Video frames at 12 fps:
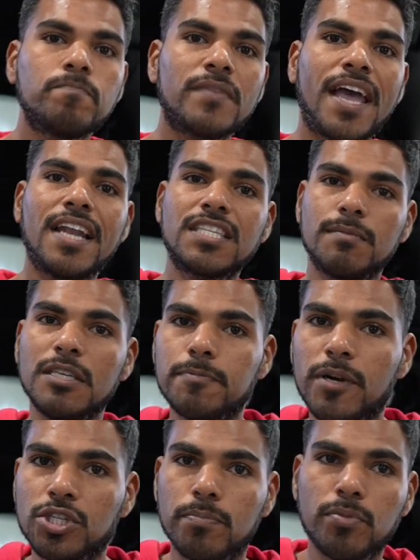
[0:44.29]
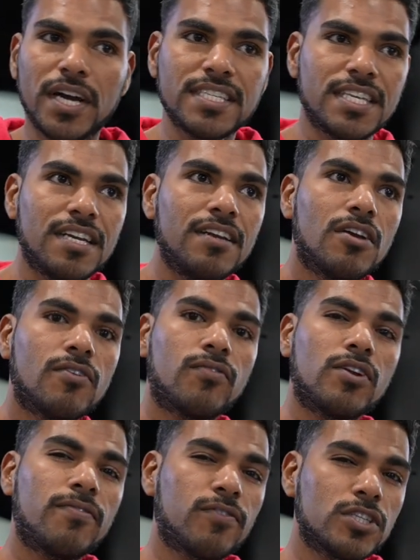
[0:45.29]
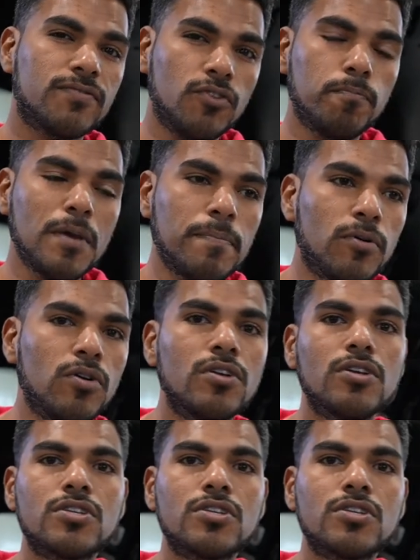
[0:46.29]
and it's gonna be special pricing for the first few people